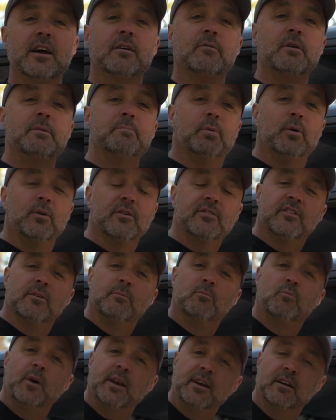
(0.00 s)
We pull
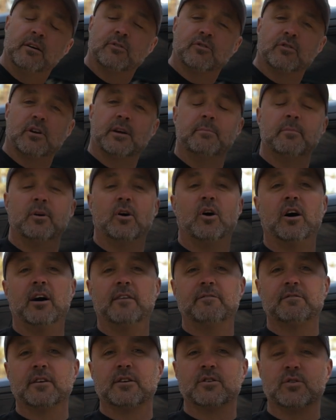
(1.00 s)
some window trim
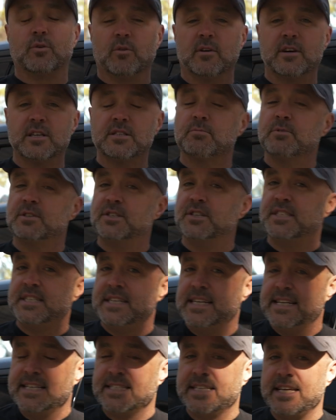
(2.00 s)
off the doors, which
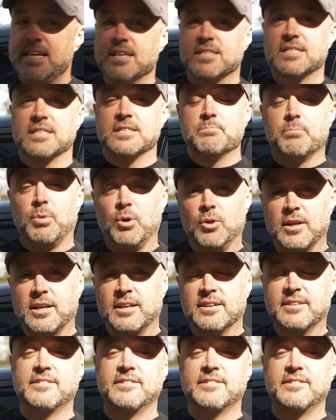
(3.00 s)
is easy. It's just pulling a